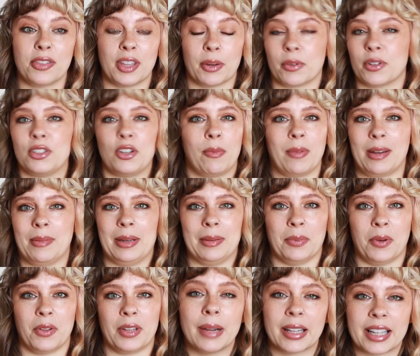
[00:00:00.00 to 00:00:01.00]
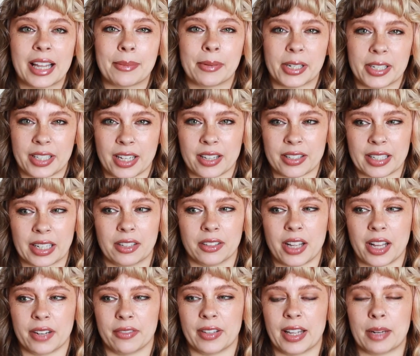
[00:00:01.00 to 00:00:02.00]
there were so many people. My library does like a
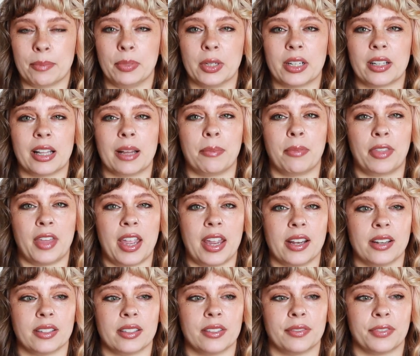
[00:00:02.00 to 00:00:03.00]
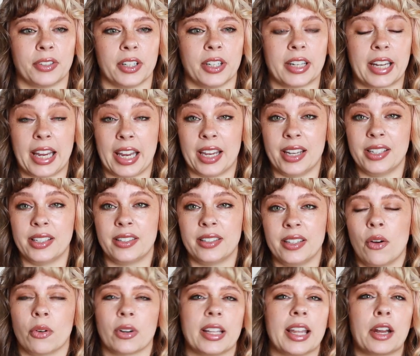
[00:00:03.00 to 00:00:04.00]
lot of like book club things for kids
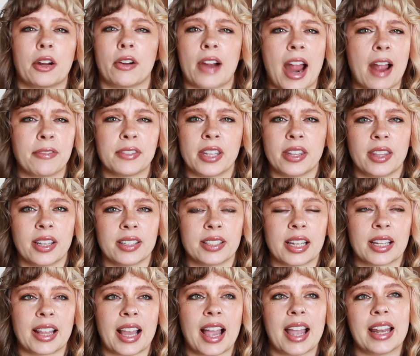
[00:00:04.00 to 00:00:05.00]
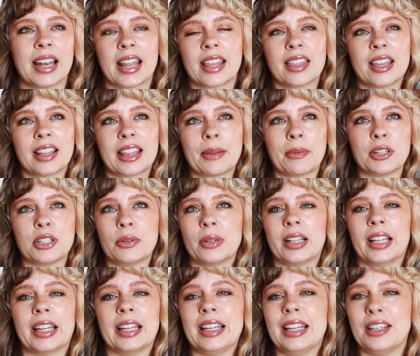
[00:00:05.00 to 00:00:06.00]
or like crafts and things like that, and I think they were doing
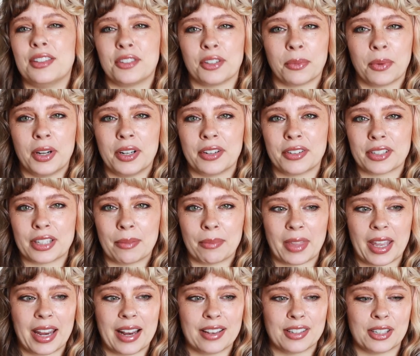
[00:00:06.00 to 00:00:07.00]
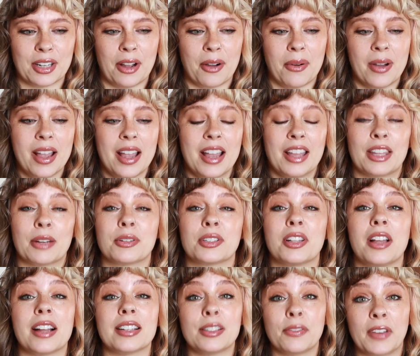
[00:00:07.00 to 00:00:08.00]
like an Easter one or something. So there was
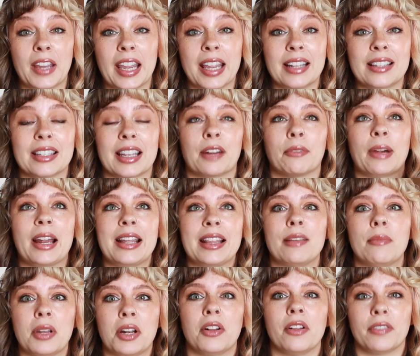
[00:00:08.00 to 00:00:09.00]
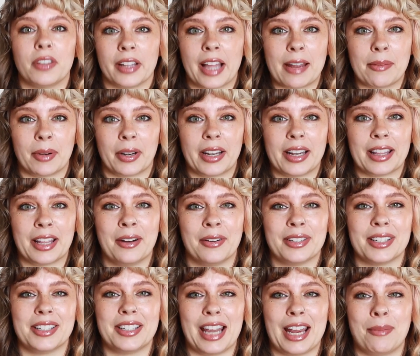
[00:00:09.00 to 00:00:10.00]
lots of kids like right in the middle of the library.
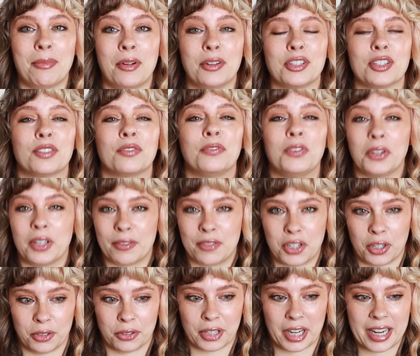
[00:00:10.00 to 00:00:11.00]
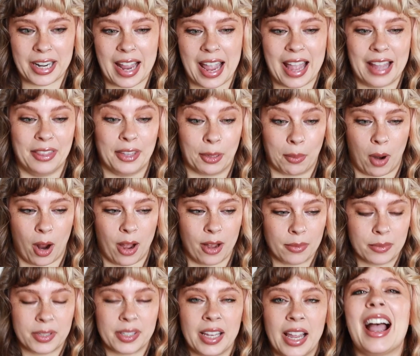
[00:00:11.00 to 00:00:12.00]
There was a table just full of children and their
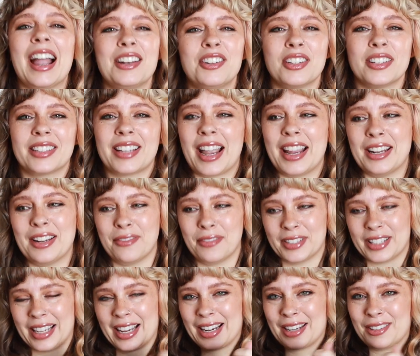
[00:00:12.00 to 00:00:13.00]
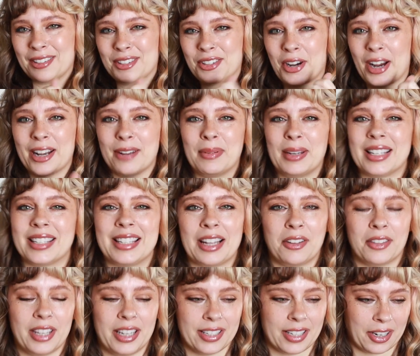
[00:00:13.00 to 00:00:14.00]
moms. I just kind of was like trying to be as
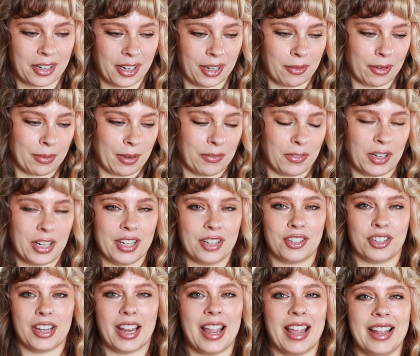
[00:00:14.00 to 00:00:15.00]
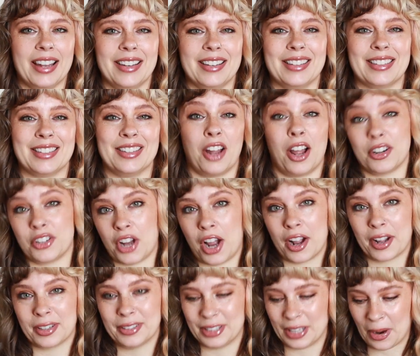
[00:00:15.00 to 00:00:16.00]
stealthy as I could with my footage and not
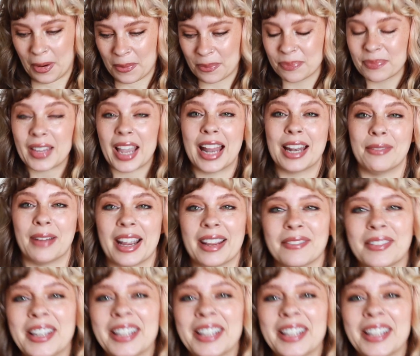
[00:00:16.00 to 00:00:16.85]
talk. So anyway,